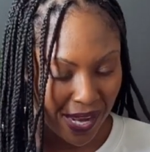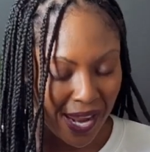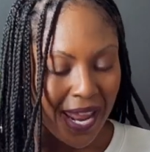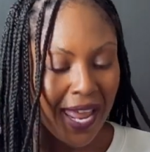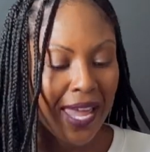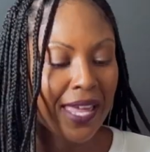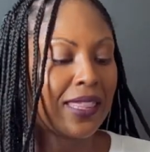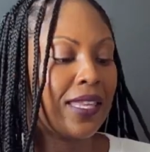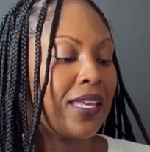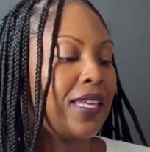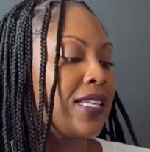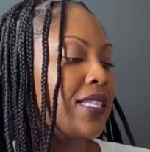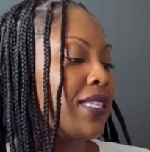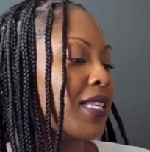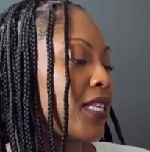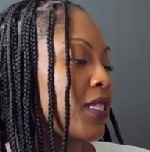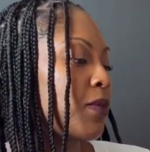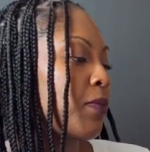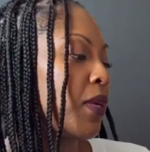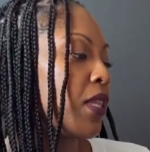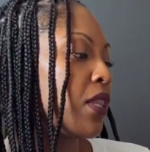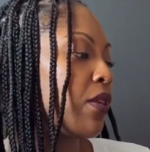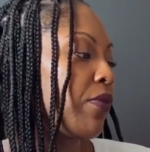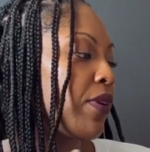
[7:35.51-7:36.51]
And then it says,
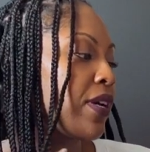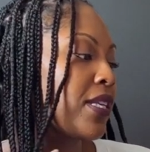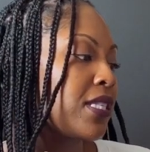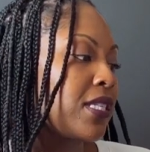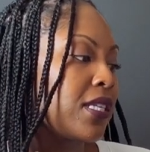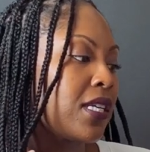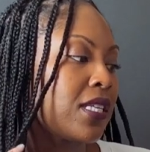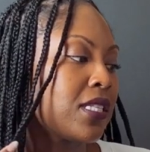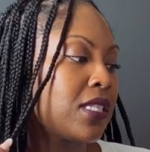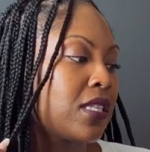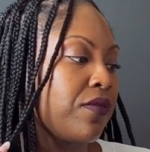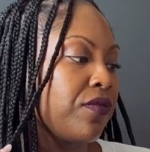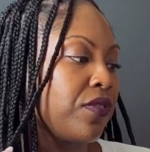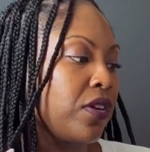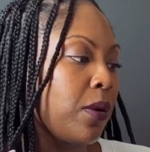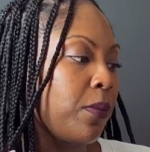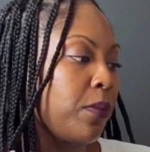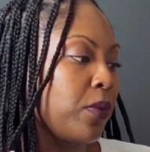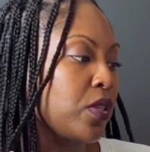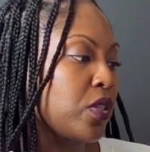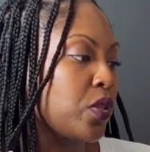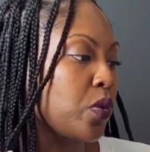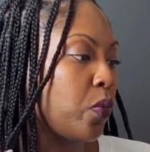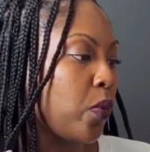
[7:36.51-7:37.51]
meet the residents of number
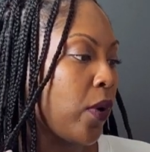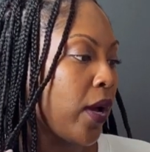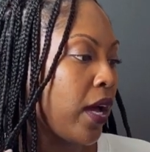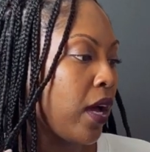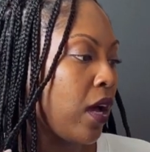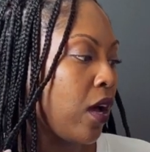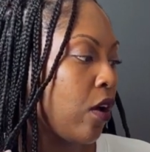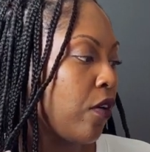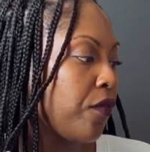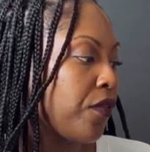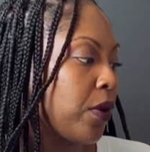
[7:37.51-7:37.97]
12,